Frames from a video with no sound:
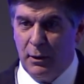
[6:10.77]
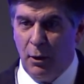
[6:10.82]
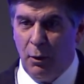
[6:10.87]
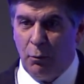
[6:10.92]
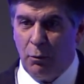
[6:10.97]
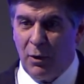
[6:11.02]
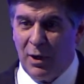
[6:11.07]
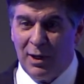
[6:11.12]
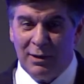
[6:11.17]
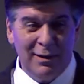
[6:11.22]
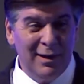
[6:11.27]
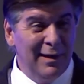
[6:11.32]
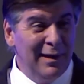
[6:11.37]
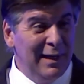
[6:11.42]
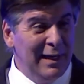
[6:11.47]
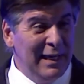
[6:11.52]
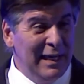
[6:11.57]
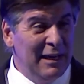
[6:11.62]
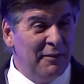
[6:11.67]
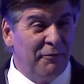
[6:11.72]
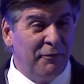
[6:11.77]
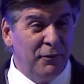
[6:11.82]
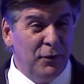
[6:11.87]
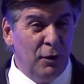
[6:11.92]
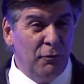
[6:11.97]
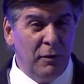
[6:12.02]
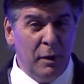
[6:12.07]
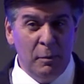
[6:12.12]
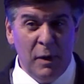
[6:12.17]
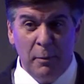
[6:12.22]
Well, if you
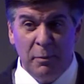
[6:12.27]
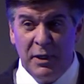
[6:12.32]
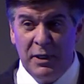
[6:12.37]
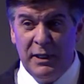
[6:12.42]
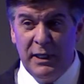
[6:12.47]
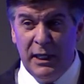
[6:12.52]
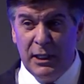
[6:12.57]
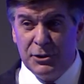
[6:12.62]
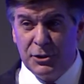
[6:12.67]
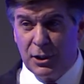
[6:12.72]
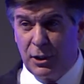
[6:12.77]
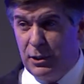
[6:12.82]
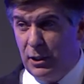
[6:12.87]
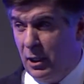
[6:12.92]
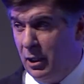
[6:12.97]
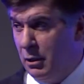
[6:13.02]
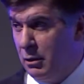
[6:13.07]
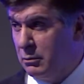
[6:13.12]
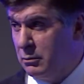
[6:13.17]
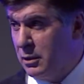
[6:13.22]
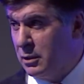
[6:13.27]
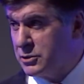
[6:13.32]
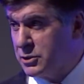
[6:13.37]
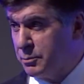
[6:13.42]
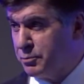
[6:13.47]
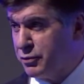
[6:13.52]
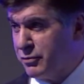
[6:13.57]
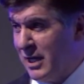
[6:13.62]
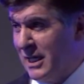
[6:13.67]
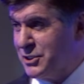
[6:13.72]
remember years ago, there's a
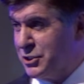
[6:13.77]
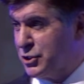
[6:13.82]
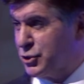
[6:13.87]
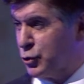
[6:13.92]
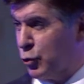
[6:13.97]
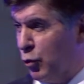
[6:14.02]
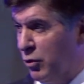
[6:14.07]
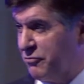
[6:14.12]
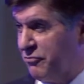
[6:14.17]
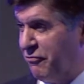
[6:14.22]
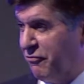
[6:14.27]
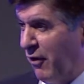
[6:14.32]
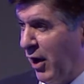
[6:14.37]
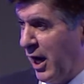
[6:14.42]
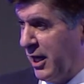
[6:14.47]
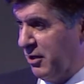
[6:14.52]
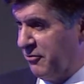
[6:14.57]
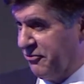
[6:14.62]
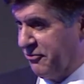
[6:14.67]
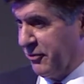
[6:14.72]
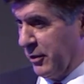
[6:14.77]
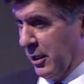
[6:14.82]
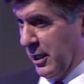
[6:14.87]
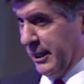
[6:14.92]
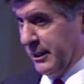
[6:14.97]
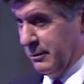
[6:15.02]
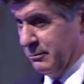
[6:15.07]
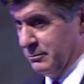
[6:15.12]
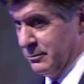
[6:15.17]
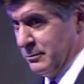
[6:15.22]
process called Firefly.
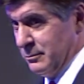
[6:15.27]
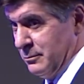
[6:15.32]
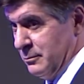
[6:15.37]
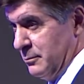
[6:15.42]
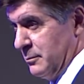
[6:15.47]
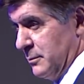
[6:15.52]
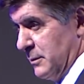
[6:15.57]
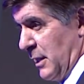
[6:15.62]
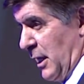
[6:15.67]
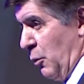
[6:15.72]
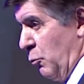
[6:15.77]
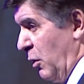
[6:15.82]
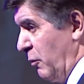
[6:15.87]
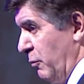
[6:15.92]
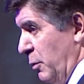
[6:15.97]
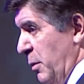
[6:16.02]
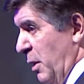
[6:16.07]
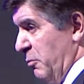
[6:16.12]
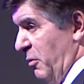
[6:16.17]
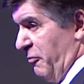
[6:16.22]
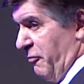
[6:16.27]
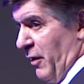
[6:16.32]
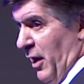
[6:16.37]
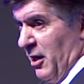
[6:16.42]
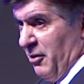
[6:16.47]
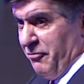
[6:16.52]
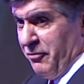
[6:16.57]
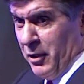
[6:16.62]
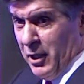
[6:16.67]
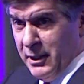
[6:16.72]
Anyone remember
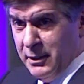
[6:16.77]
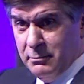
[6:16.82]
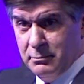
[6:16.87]
Firefly?